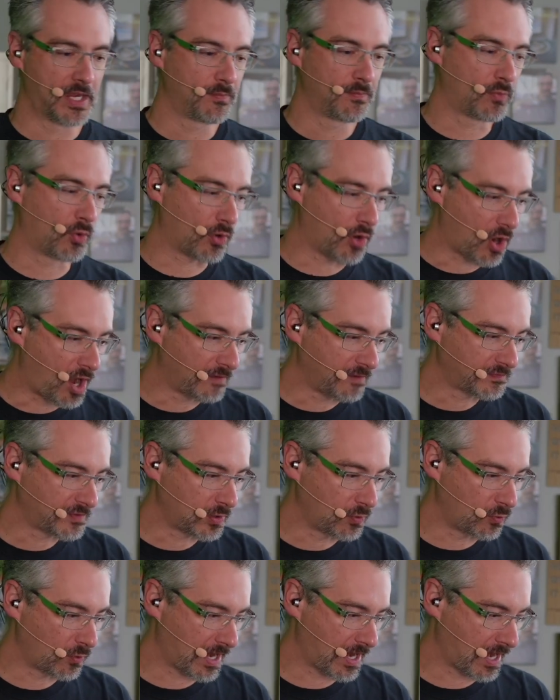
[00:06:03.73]
Or
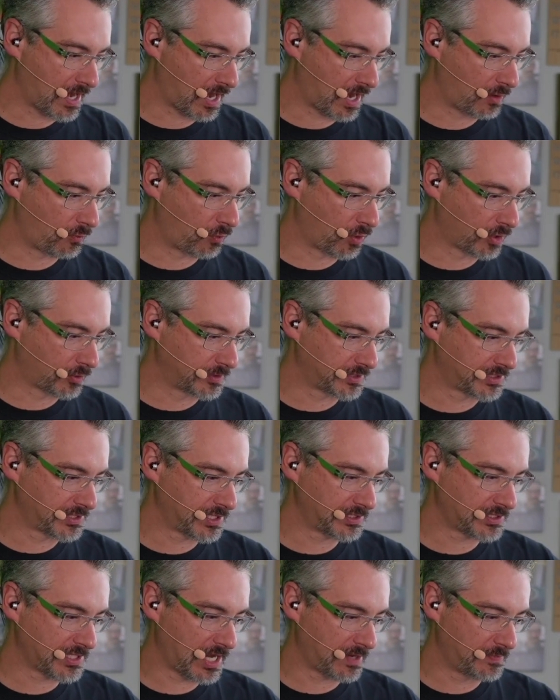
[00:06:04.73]
often when I, I work with
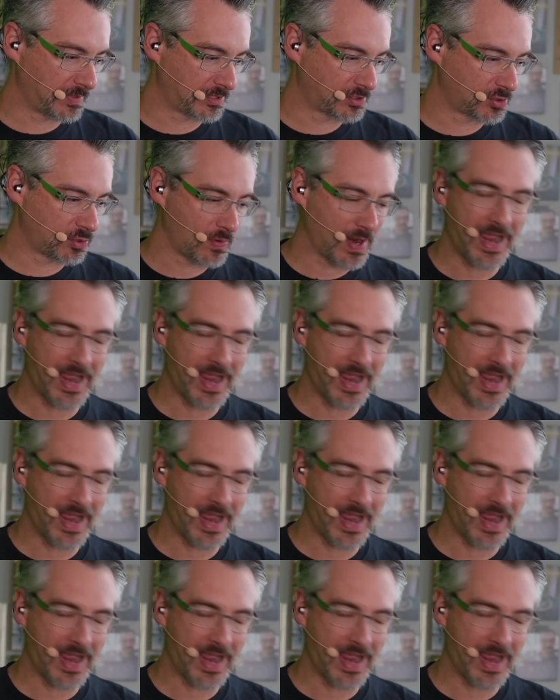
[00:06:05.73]
sysadmins who